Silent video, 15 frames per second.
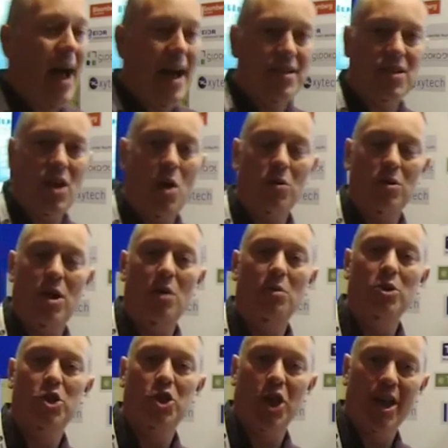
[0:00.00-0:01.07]
has a whole
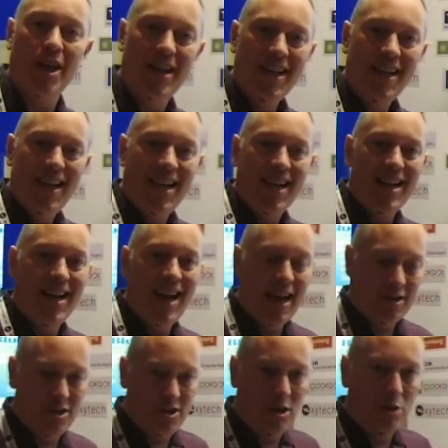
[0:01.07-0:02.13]
culture uh,
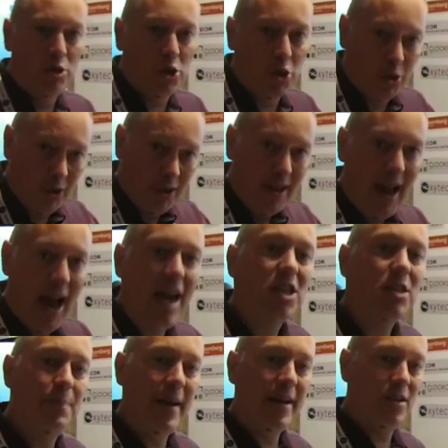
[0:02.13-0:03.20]
and social
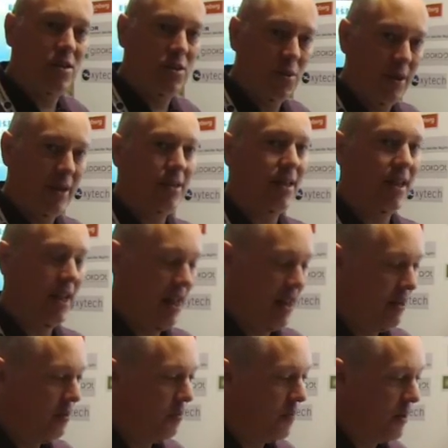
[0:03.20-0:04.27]
aspect to it,
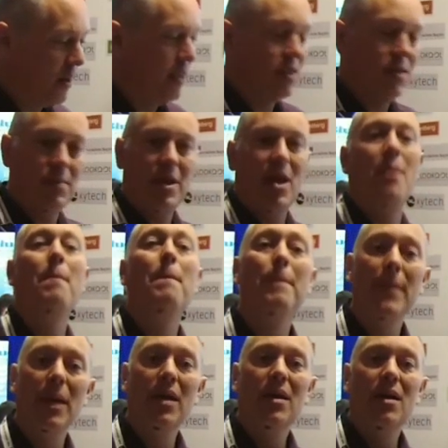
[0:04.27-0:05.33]
and we'd like to become
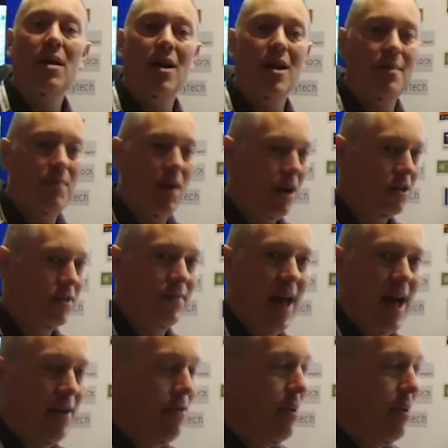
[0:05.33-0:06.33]
uh, part of that